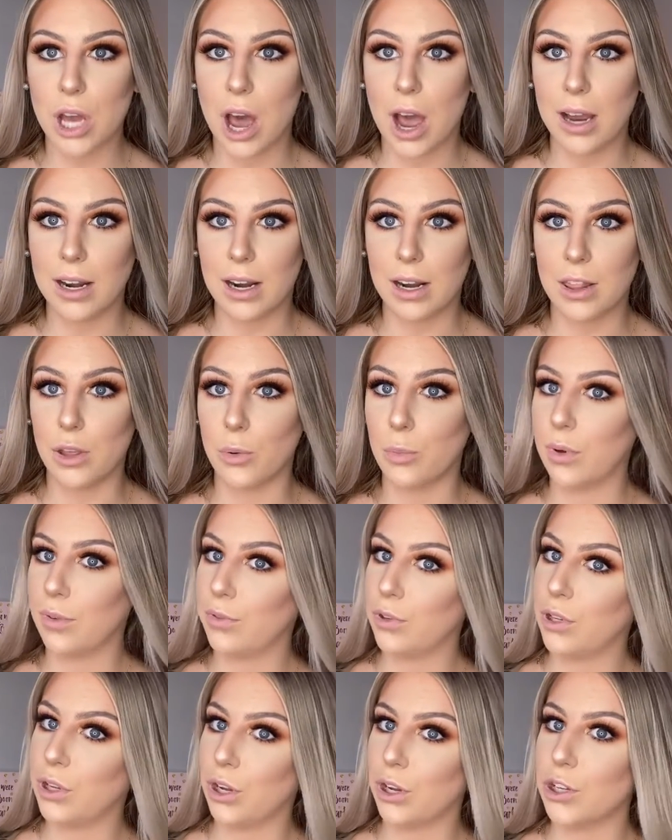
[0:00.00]
eyeliner that we've
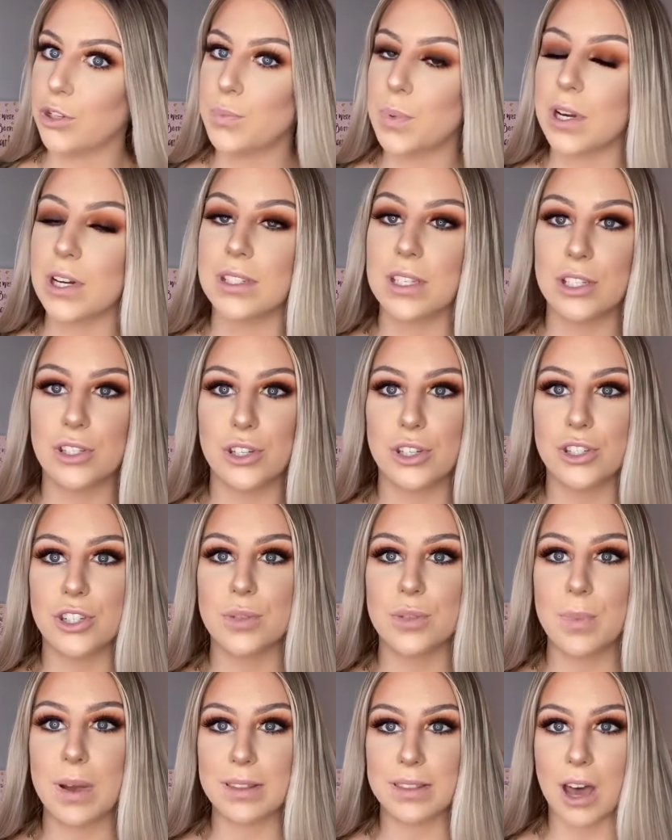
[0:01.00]
used because it does
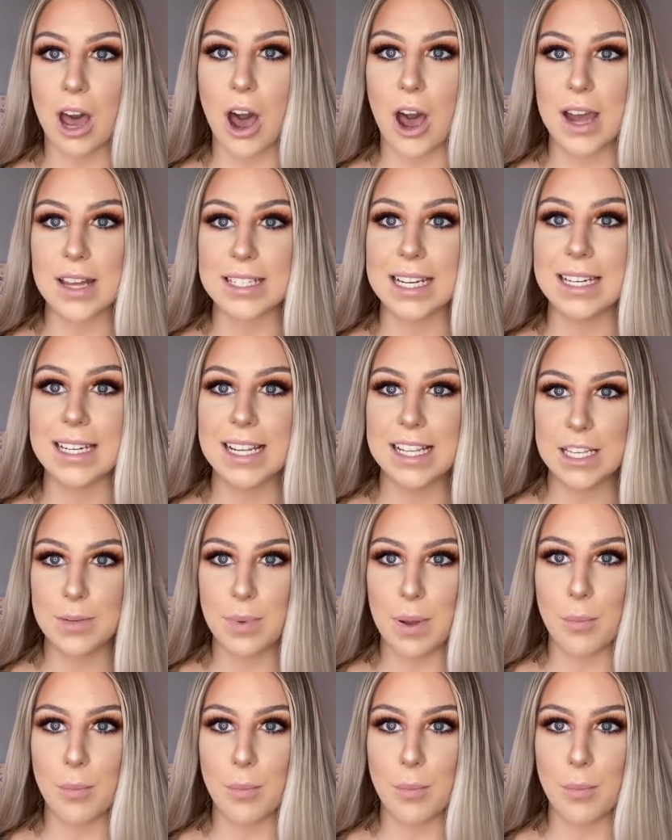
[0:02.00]
just make the eyes a little bit